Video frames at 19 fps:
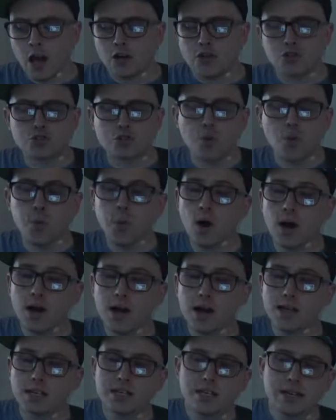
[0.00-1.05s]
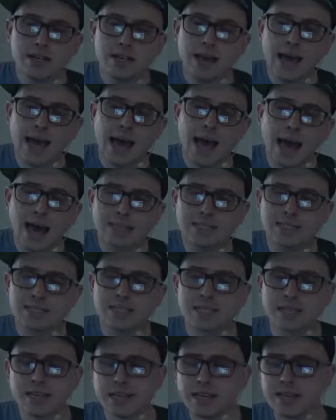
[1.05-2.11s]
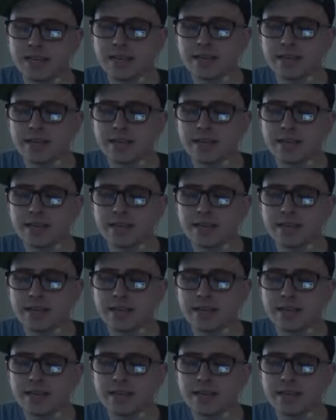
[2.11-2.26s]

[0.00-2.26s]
So what could I say?